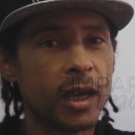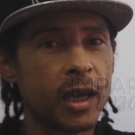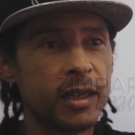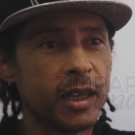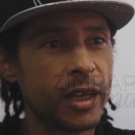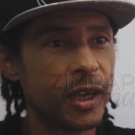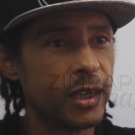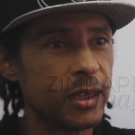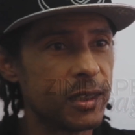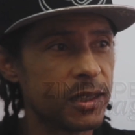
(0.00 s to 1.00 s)
and then
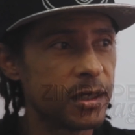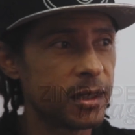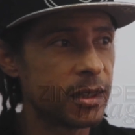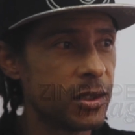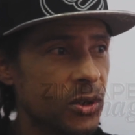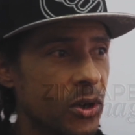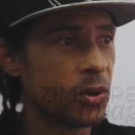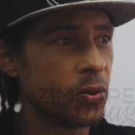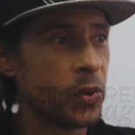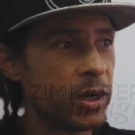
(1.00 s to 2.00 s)
I, you know,
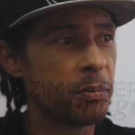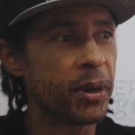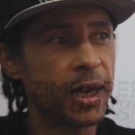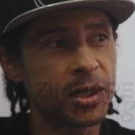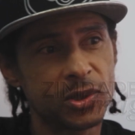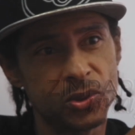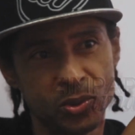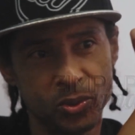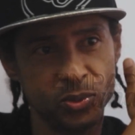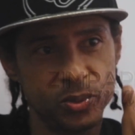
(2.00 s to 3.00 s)
went back to,
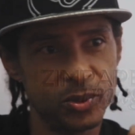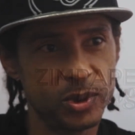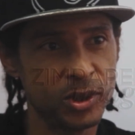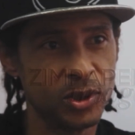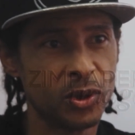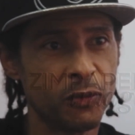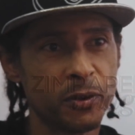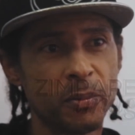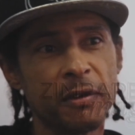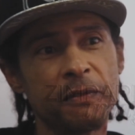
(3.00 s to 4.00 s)
you know,
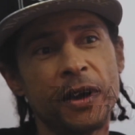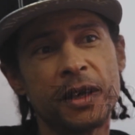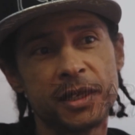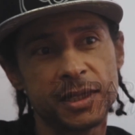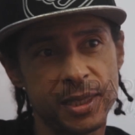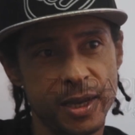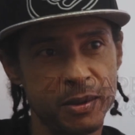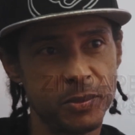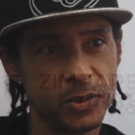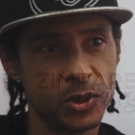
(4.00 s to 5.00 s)
from my father's time,
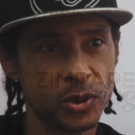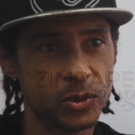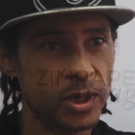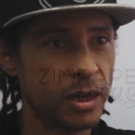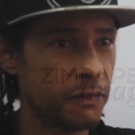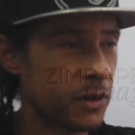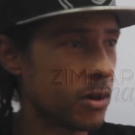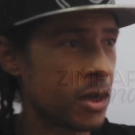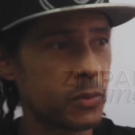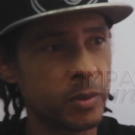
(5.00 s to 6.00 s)
you know, trying to
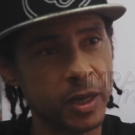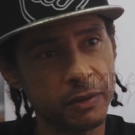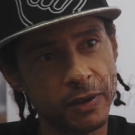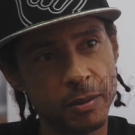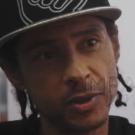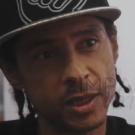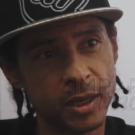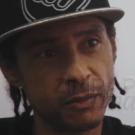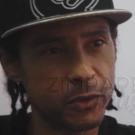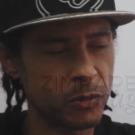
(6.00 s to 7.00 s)
figure out where my family
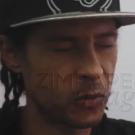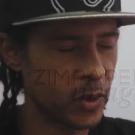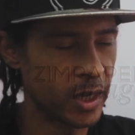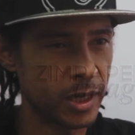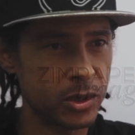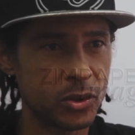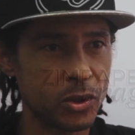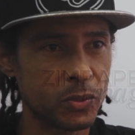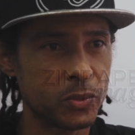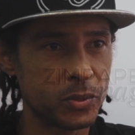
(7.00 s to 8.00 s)
came from, where, you
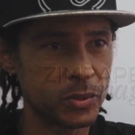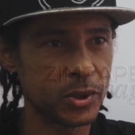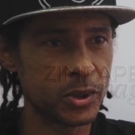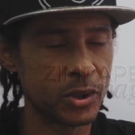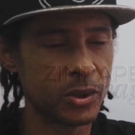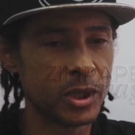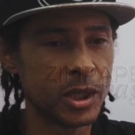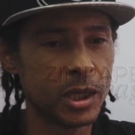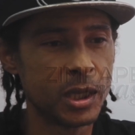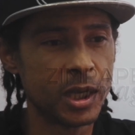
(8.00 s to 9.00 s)
know,
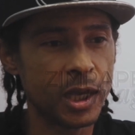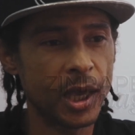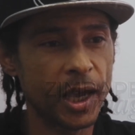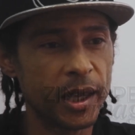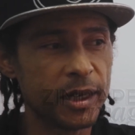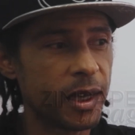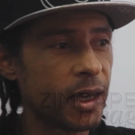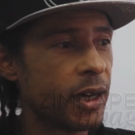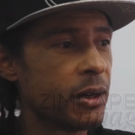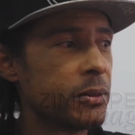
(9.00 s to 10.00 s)
and
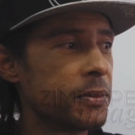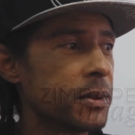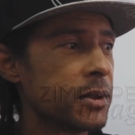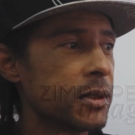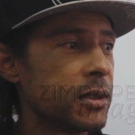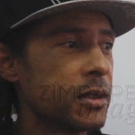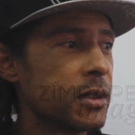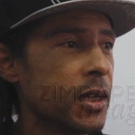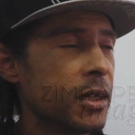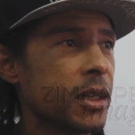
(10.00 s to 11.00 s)

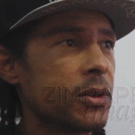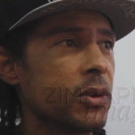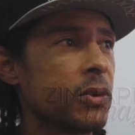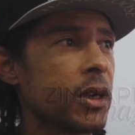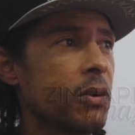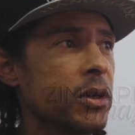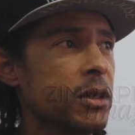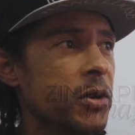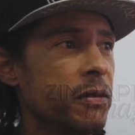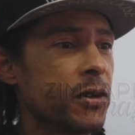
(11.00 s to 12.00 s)
I thought, okay, what did my